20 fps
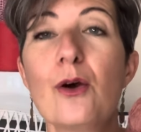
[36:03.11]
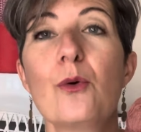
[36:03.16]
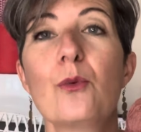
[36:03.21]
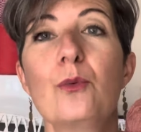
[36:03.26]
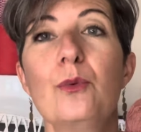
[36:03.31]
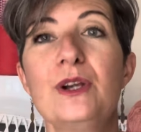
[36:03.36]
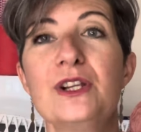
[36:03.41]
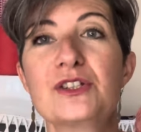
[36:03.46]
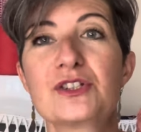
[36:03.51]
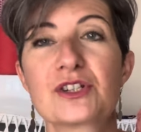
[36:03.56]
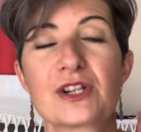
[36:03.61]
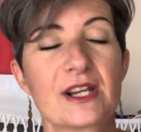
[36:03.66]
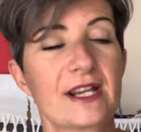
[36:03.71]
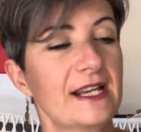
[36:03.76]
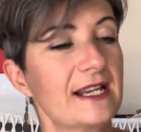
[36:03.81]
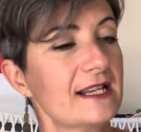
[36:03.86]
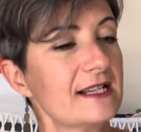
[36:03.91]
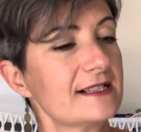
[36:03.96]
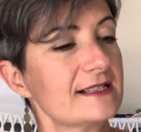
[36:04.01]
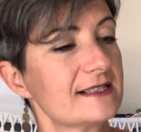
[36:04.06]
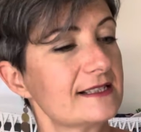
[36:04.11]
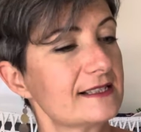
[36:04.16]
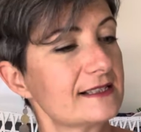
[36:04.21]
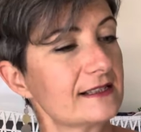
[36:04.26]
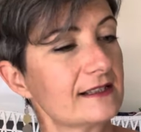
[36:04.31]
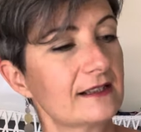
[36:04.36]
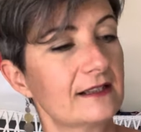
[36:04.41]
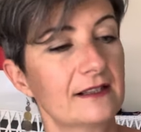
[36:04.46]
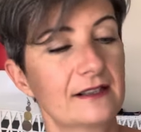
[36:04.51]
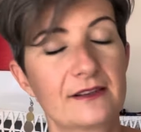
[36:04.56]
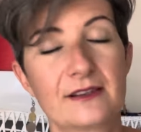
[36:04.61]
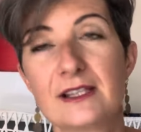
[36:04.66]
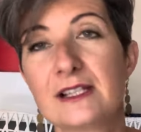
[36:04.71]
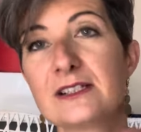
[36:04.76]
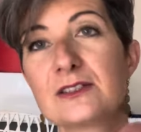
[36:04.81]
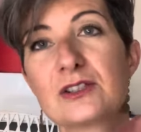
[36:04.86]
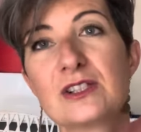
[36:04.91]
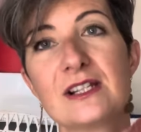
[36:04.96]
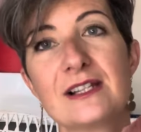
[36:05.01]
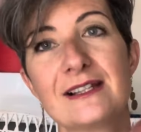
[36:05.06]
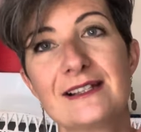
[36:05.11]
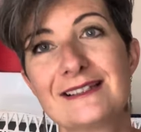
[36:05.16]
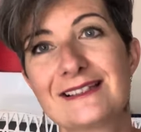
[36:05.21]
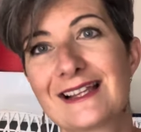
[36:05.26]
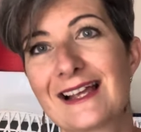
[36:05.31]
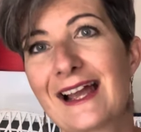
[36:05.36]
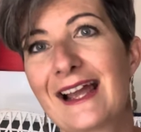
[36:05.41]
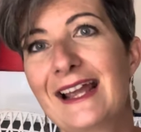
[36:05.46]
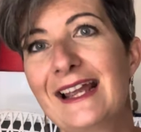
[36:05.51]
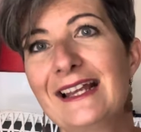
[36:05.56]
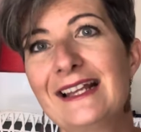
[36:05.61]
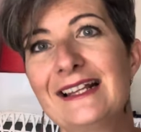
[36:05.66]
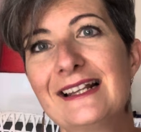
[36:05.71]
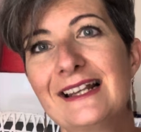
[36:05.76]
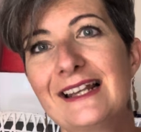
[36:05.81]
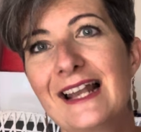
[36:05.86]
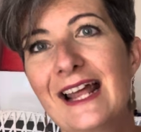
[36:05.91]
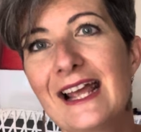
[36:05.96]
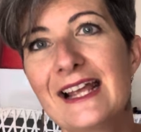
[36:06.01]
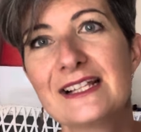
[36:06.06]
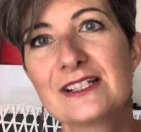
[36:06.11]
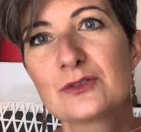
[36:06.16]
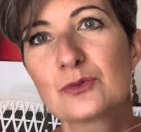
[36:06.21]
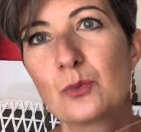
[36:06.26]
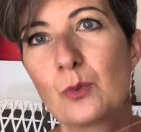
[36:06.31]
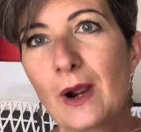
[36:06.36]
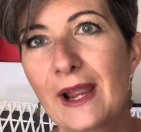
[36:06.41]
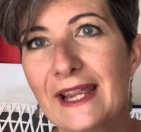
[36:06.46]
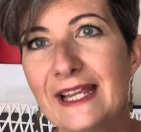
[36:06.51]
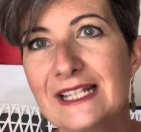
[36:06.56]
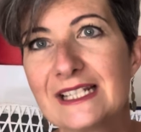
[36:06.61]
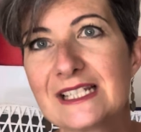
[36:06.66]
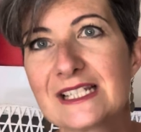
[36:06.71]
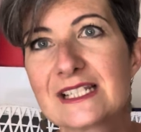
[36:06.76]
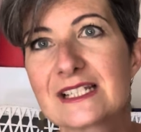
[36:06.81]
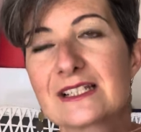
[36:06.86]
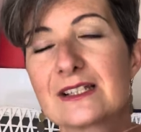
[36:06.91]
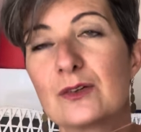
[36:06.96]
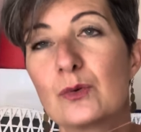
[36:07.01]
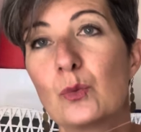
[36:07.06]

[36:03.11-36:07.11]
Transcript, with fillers: which is, this is a lace weight